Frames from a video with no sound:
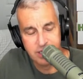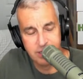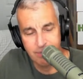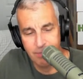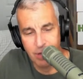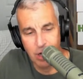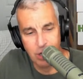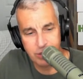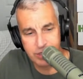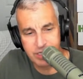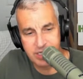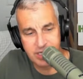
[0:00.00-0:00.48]

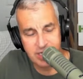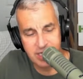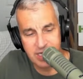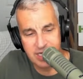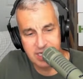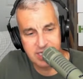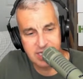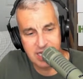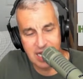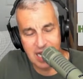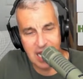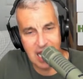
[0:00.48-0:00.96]
Most of
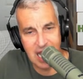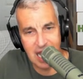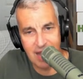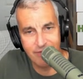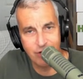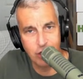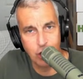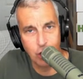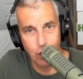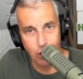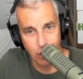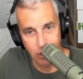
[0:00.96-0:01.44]
this I
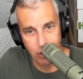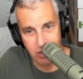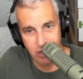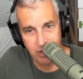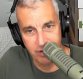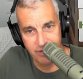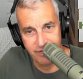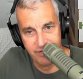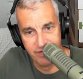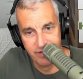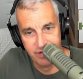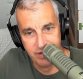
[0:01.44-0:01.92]
haven't heard
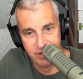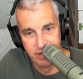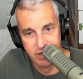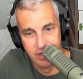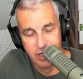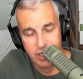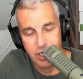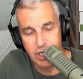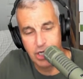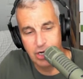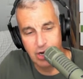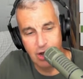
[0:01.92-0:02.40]
of.
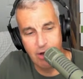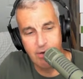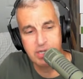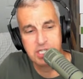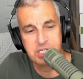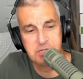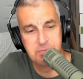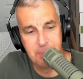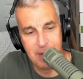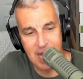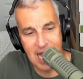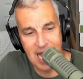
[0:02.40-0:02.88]
You know
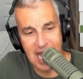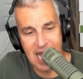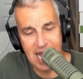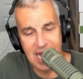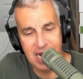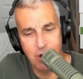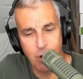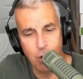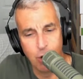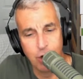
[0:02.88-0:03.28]
it's bad,